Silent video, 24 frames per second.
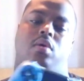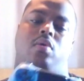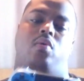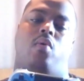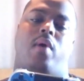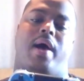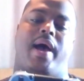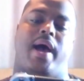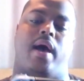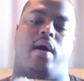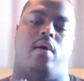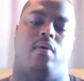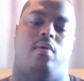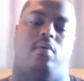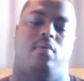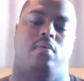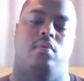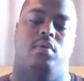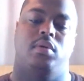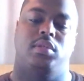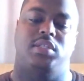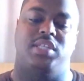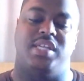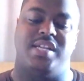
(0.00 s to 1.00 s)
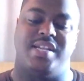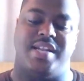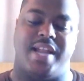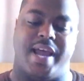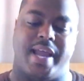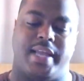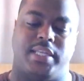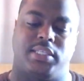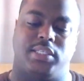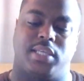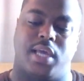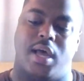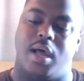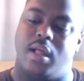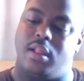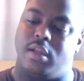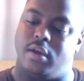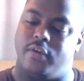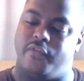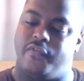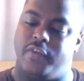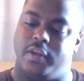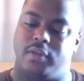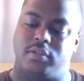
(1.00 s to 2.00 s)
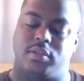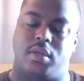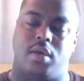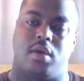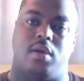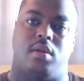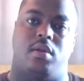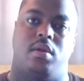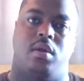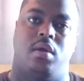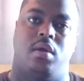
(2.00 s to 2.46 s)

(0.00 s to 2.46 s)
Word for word: Wow. It's a nice color. Feels good.